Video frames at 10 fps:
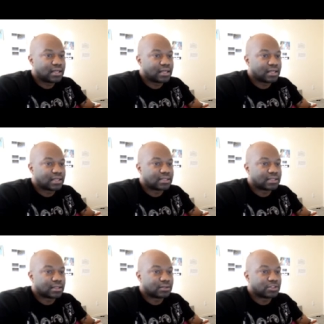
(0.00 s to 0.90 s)
and
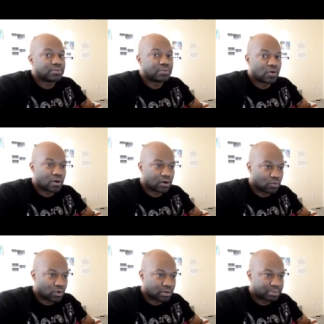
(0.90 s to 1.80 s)
uh, do more
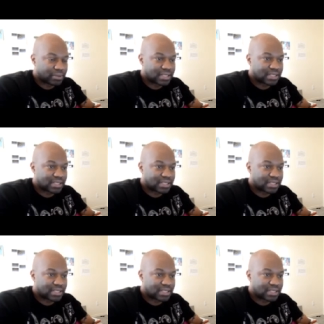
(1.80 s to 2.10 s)
on WordPress,